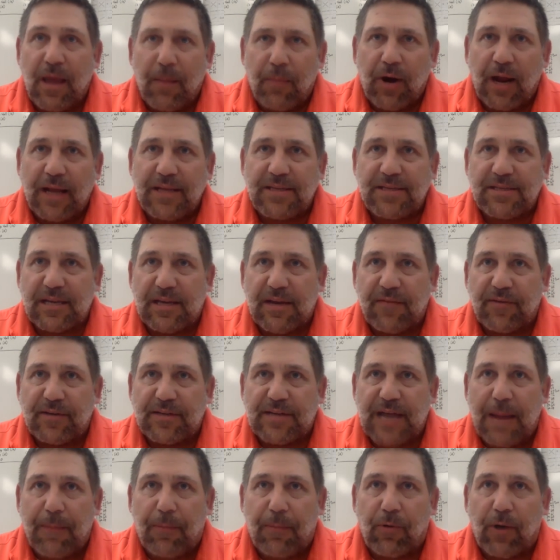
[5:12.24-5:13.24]
Bryce is a
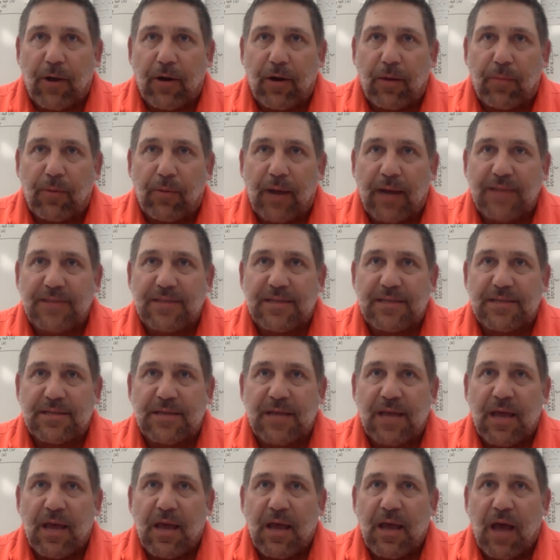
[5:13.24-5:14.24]
different type of runner. Bryce
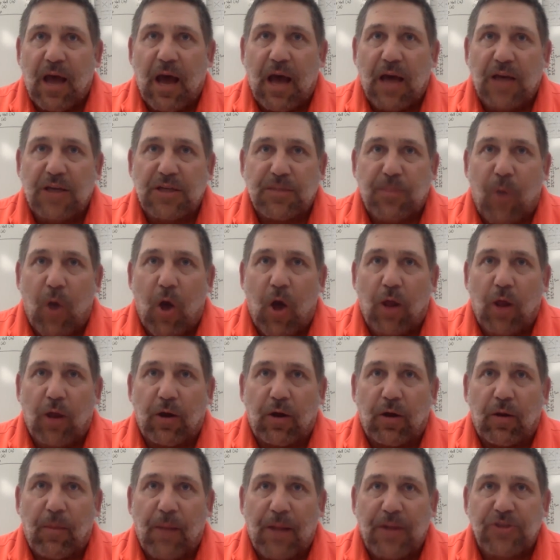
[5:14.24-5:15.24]
is uh,
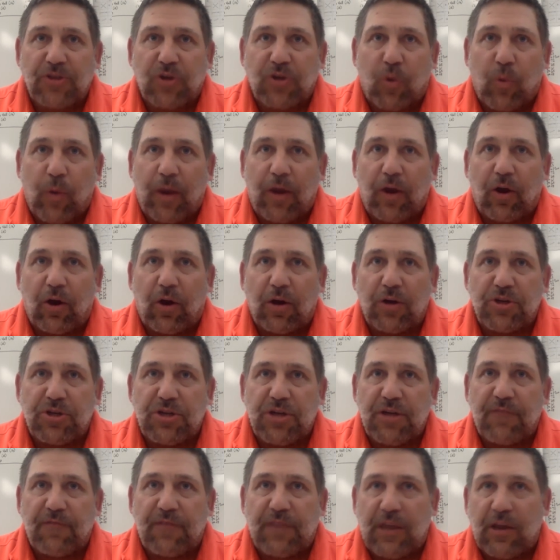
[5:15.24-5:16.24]
smaller, much quicker,
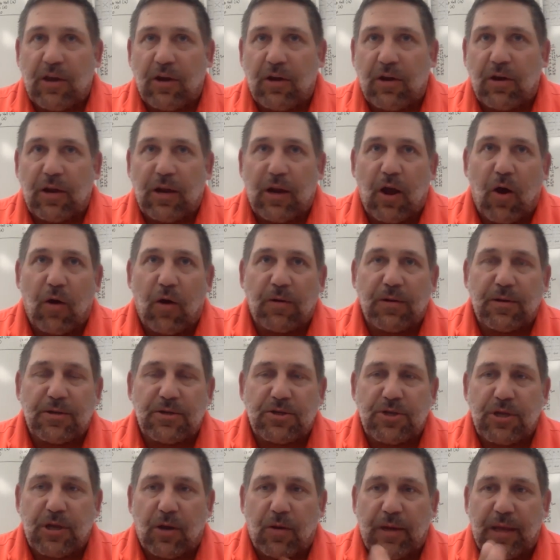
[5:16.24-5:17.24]
shiftier. You know,
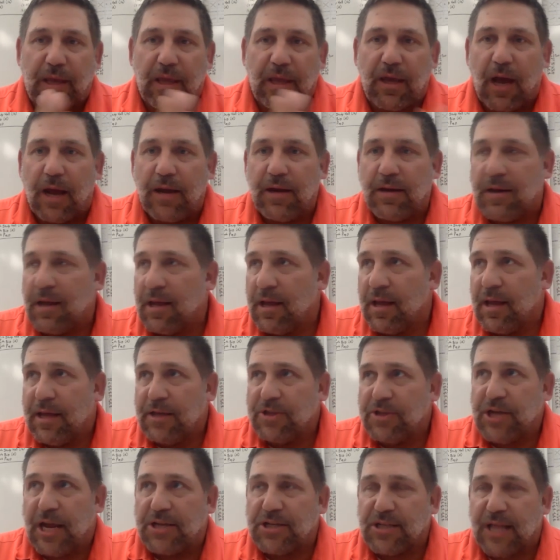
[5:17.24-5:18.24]
you know, he cut,
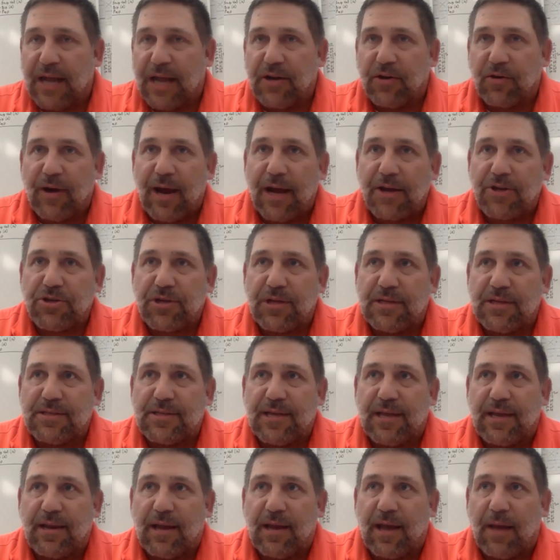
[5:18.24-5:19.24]
change a lot of
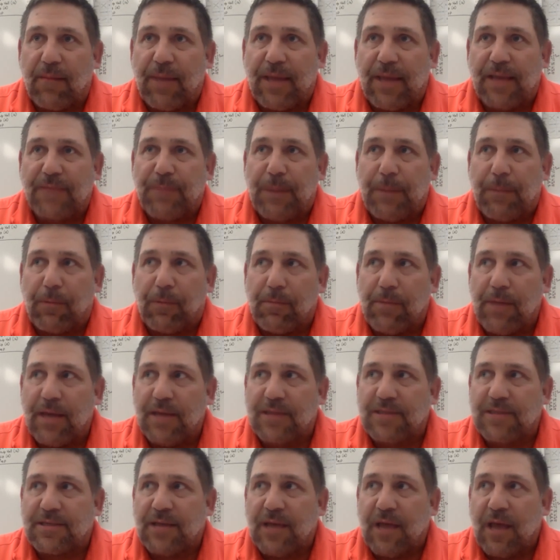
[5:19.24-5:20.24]
directions, and uh, make people
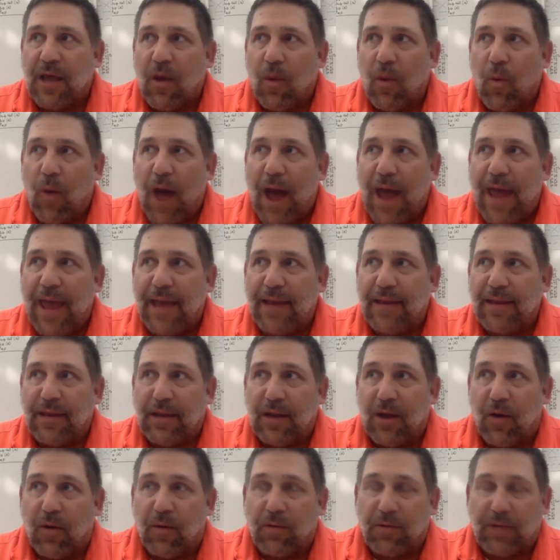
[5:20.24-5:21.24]
miss. Wyatt,
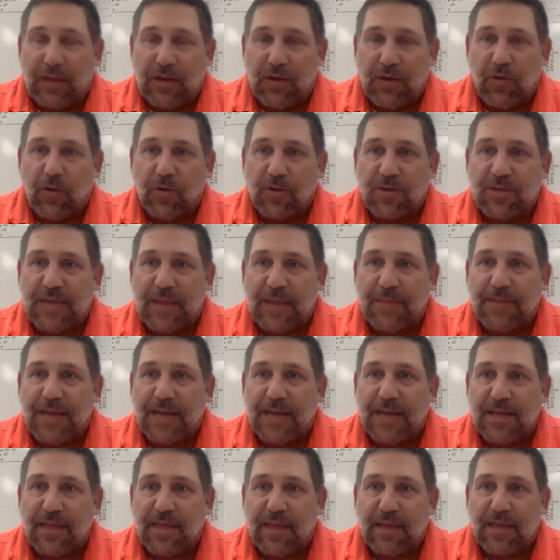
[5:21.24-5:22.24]
you know, can do those same
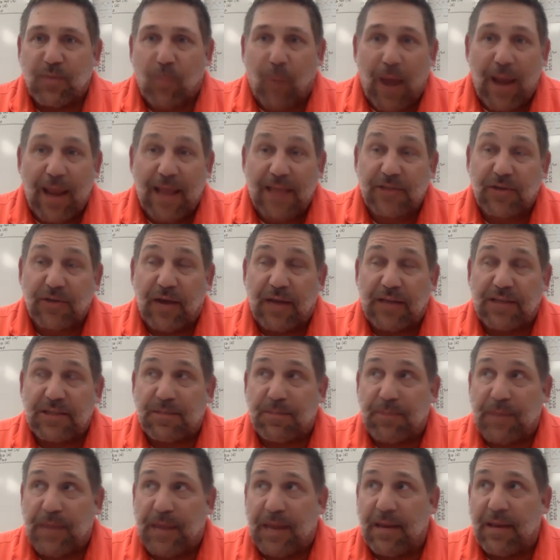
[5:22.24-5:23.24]
kind of things. Wyatt has great
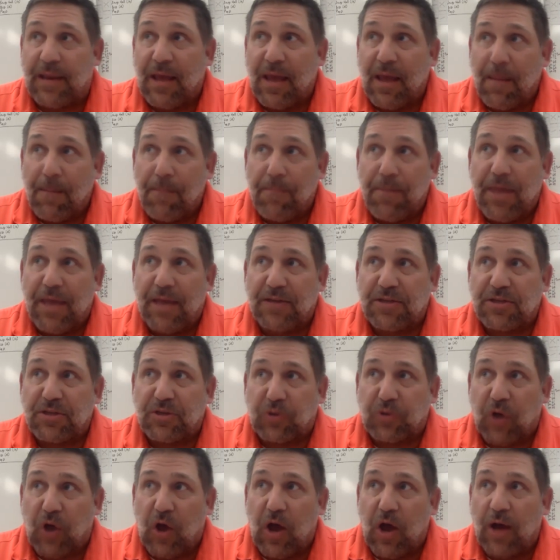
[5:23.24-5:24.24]
speed, big,
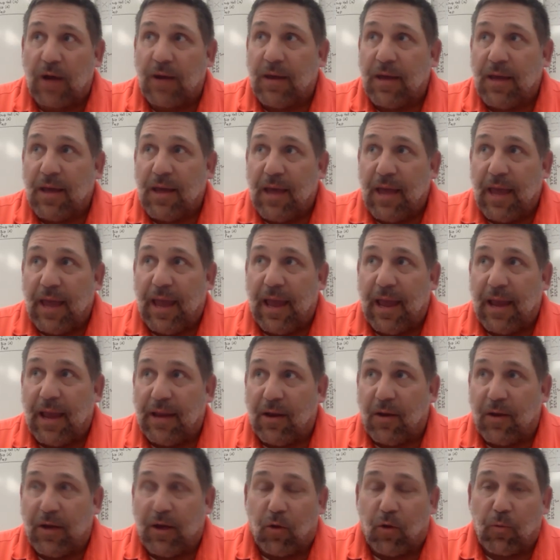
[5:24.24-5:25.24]
strong, and
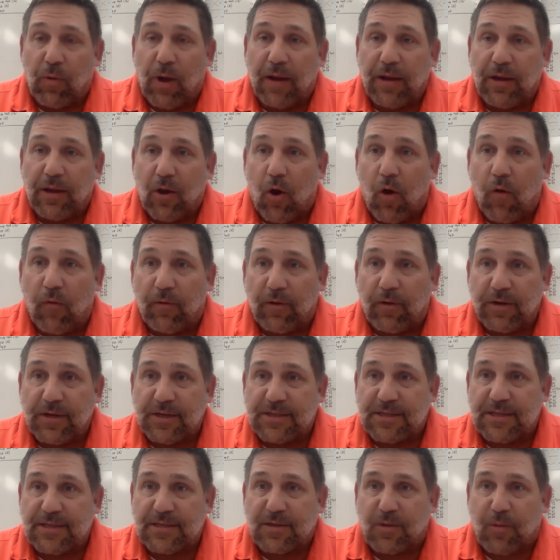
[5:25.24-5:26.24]
you know he'll run you over
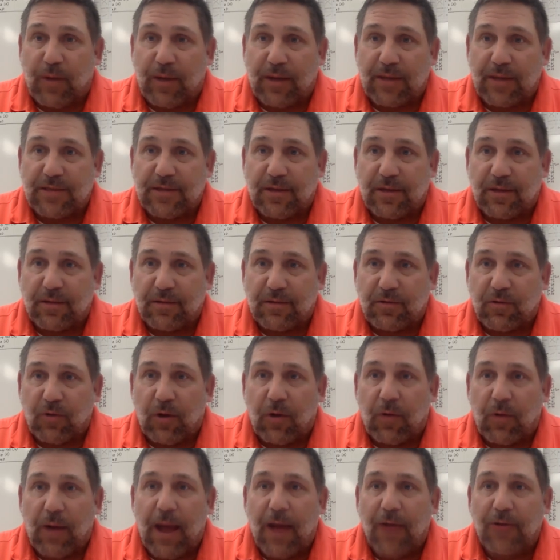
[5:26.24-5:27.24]
just as quick as he'll
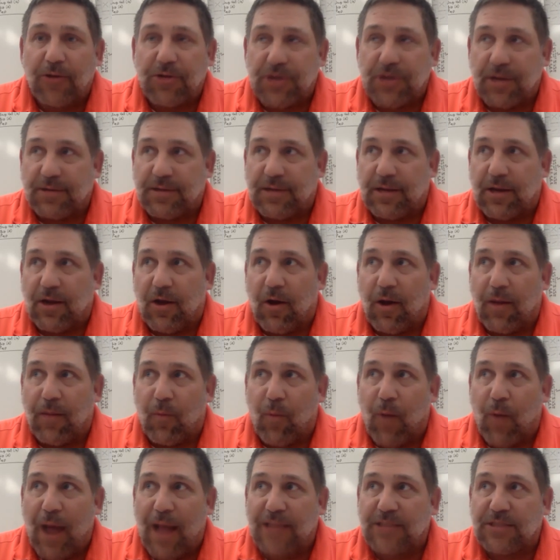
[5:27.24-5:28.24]
run around you. You know,
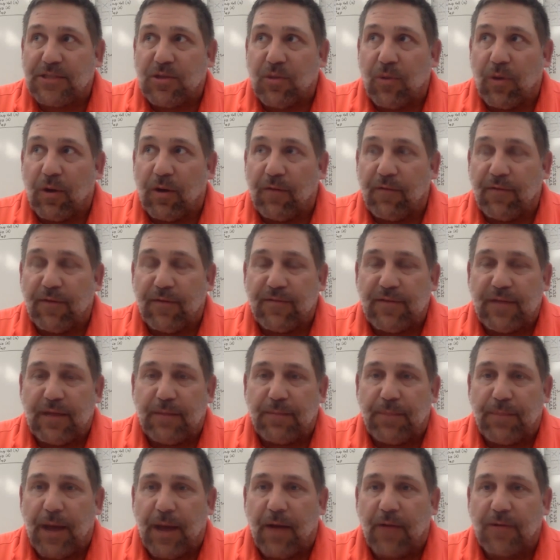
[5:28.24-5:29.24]
and Wyatt's
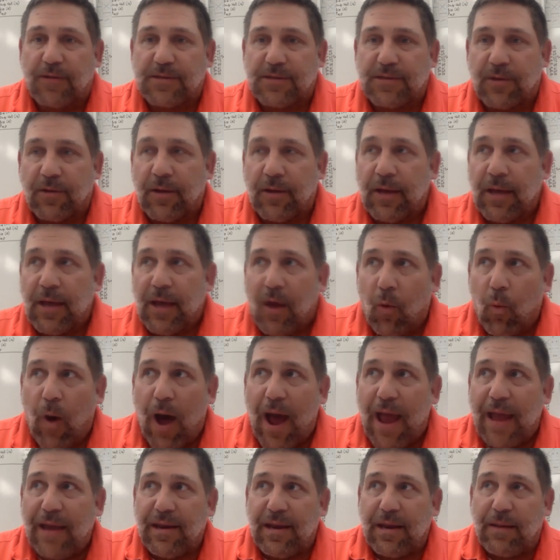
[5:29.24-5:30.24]
215 pounds, so
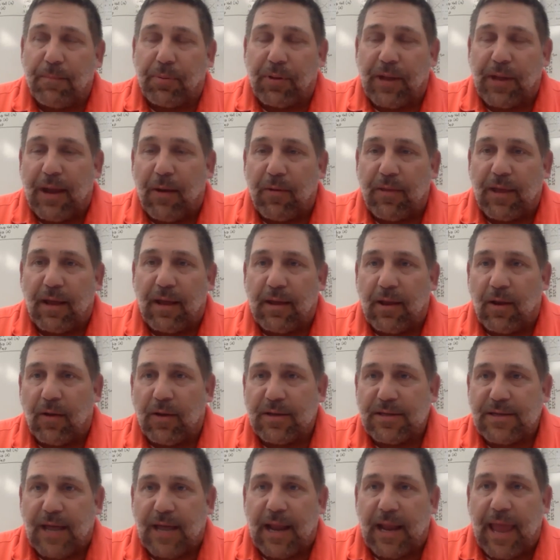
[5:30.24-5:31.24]
Wyatt didn't play with a you know
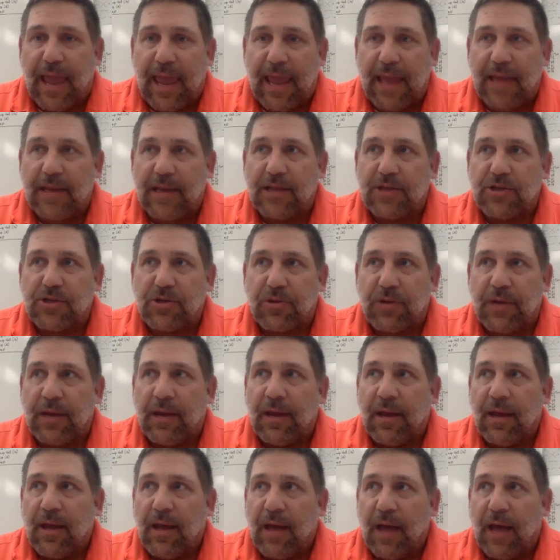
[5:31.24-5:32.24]
he's got a hand
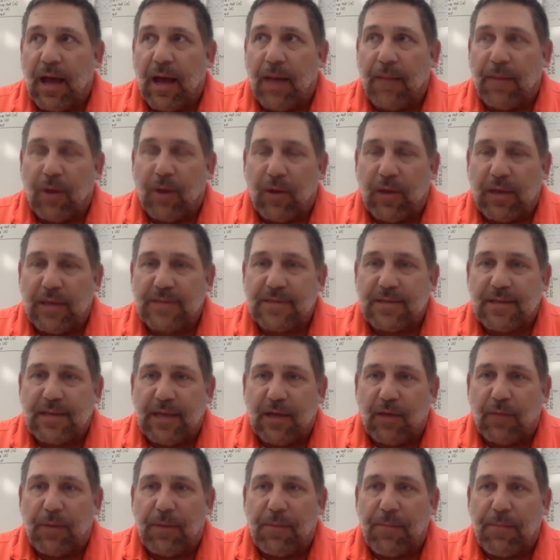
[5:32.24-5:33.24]
injury. Um, you know he's
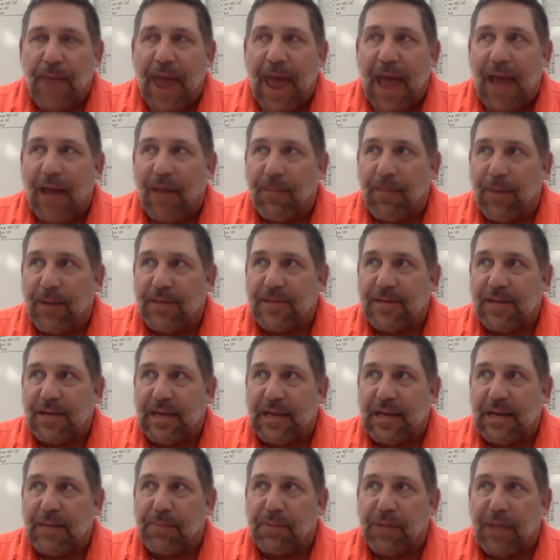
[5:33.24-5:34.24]
he'll be back, but uh,
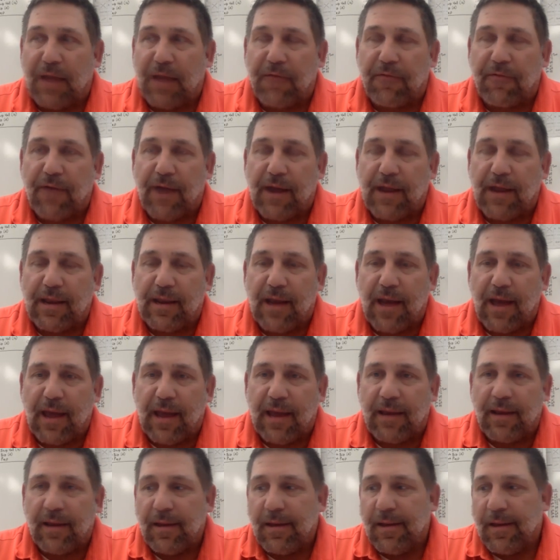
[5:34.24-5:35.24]
he didn't play on Friday
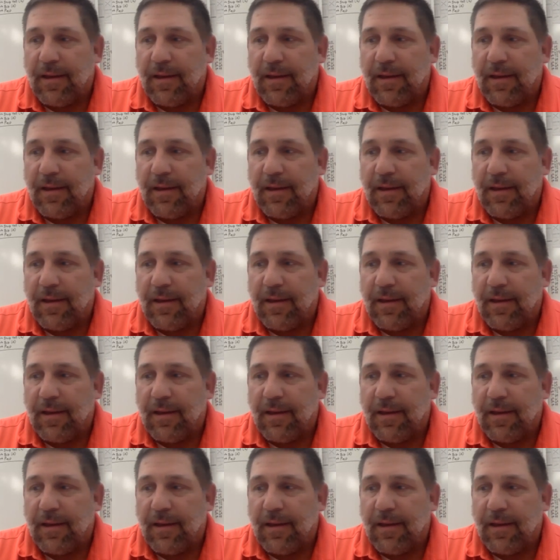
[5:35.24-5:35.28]
night.